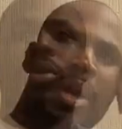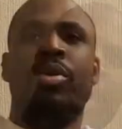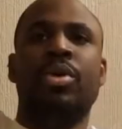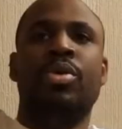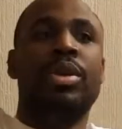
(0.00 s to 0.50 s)

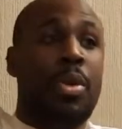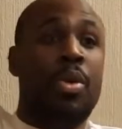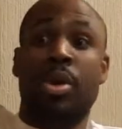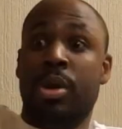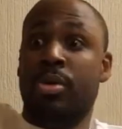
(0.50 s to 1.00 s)
All
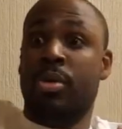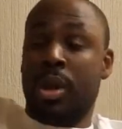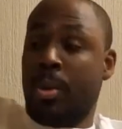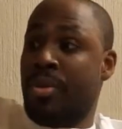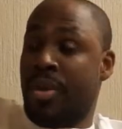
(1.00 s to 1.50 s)

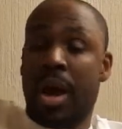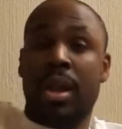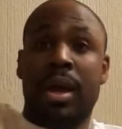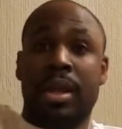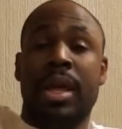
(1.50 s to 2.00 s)
that we've
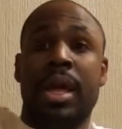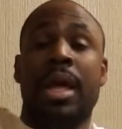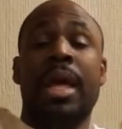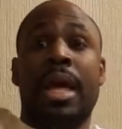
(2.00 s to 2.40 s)
highlighted here